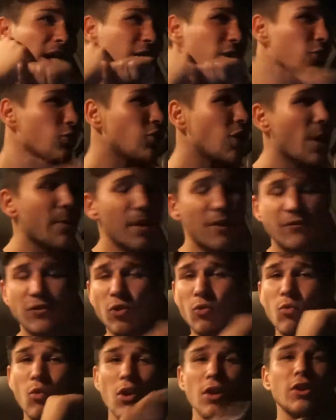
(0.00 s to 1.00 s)
you chop it. If your
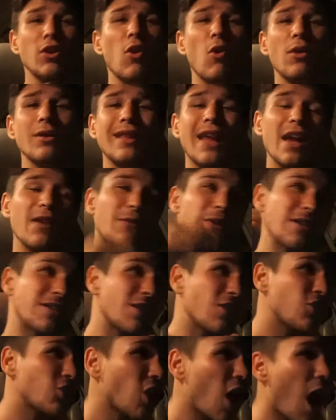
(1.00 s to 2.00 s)
one goal in life is to
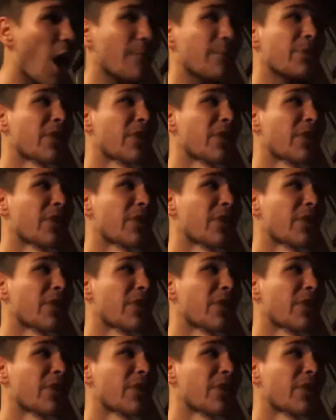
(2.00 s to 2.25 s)
chop